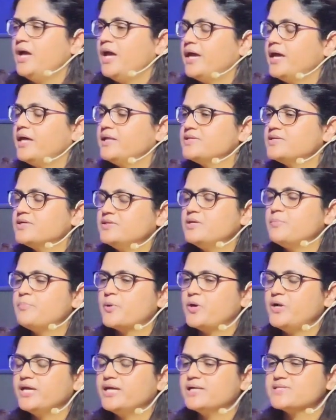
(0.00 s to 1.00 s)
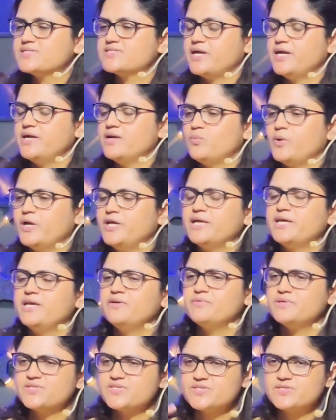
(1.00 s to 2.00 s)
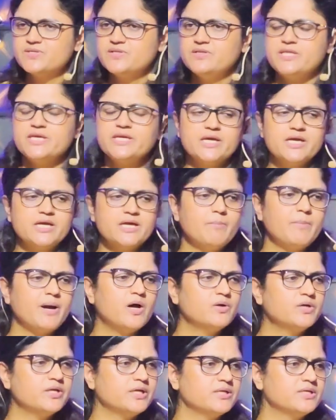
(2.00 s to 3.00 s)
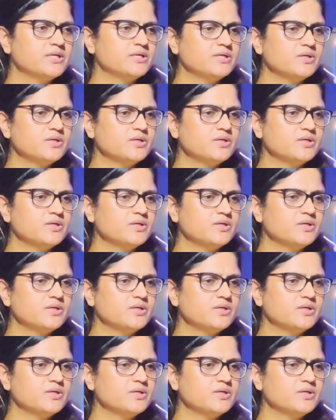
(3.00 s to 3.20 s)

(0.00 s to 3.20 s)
And the prodigal son, while he was thinking about it,